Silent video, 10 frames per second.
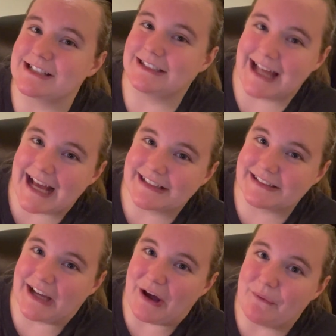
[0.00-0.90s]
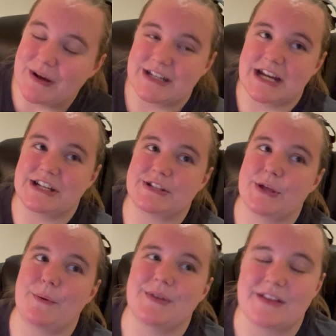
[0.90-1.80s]
Alaska, which I just
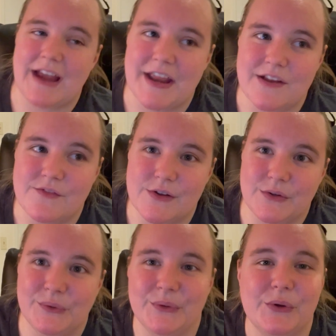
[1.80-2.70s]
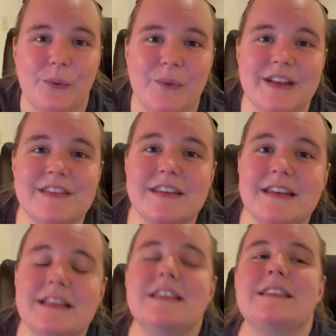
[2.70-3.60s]
thought was kind of a cool
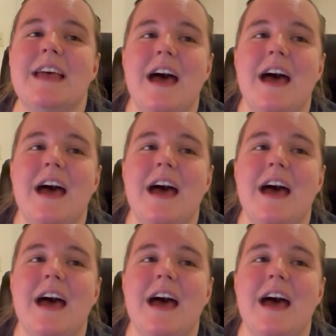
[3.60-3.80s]
coincidence.